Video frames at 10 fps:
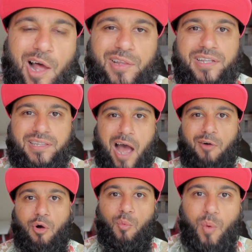Ali
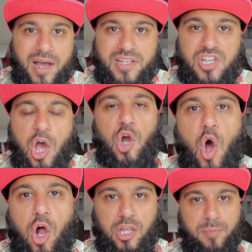Dawah was
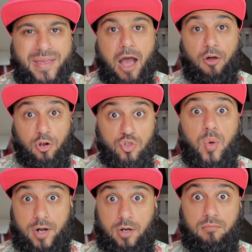calling me out on
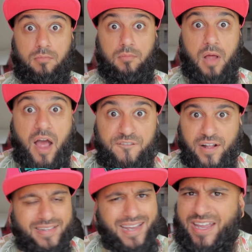Twitter. I
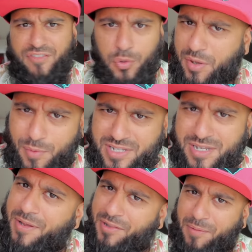felt that, even though he
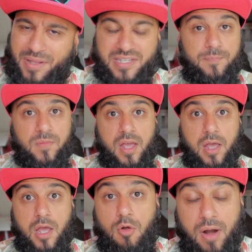wasn't. May Allah bless him.
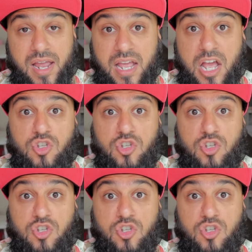Right?